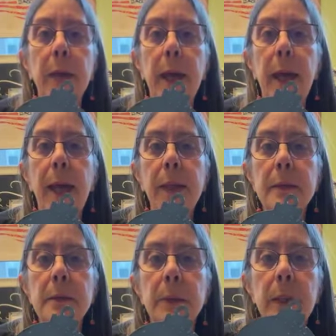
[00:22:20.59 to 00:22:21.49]
Okay,
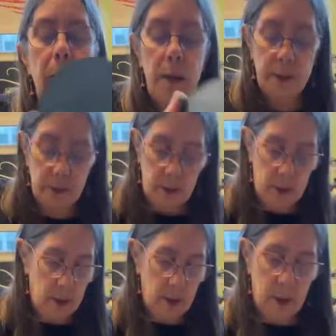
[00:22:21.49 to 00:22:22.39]
so we got
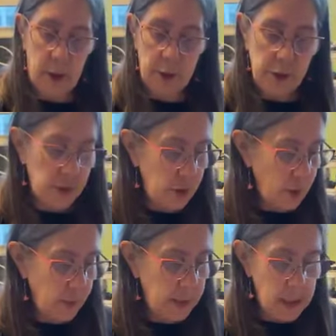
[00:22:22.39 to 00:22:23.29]
our
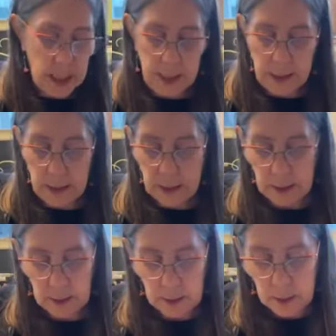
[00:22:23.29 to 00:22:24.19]
snowy
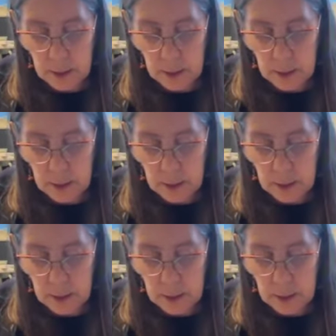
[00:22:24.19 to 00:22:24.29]
night.